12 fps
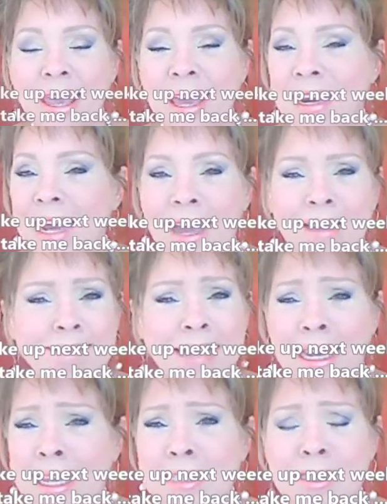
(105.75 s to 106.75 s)
And
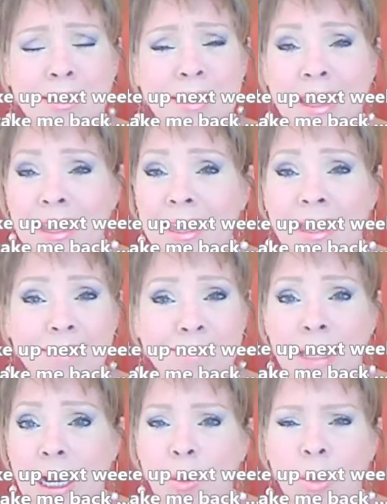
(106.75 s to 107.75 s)
I guess they're thinking,
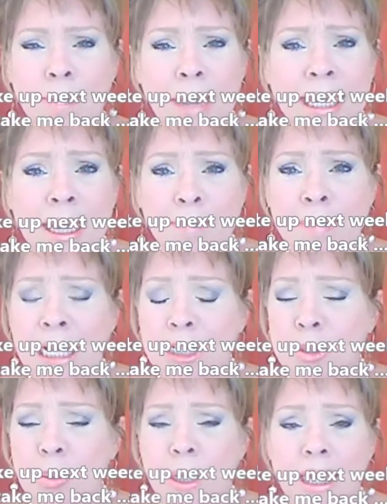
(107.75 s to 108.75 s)
we'll make up
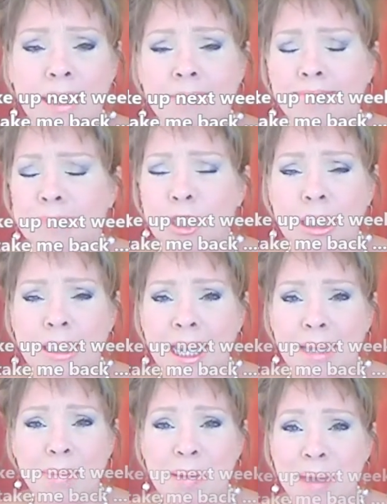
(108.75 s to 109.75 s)
next week and she'll
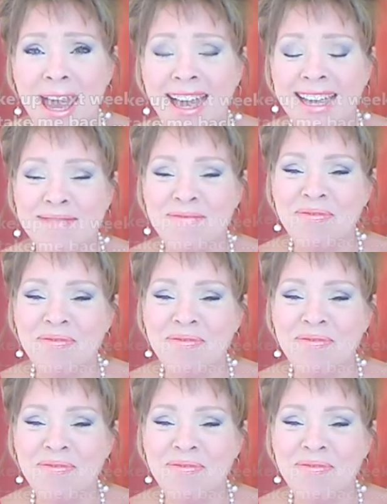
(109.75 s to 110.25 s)
take me back.